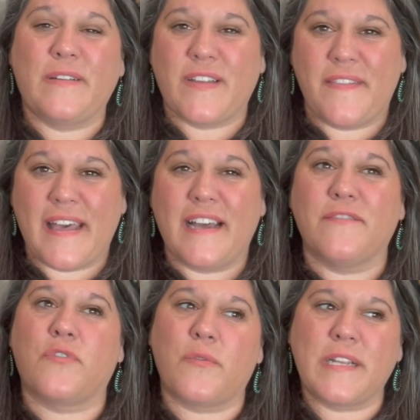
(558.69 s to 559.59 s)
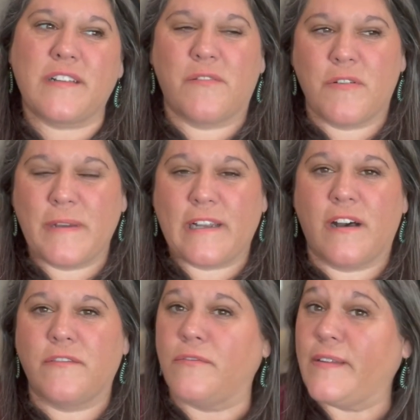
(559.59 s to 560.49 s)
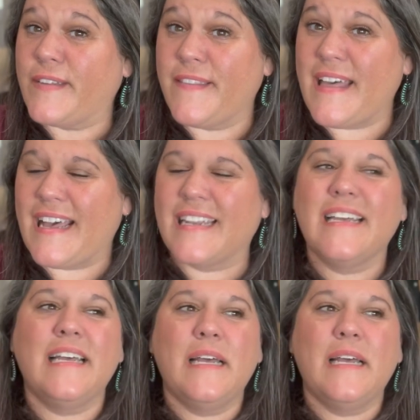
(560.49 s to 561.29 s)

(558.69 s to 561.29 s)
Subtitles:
We've done that. 4 weeks on, 1 week off. We've done that.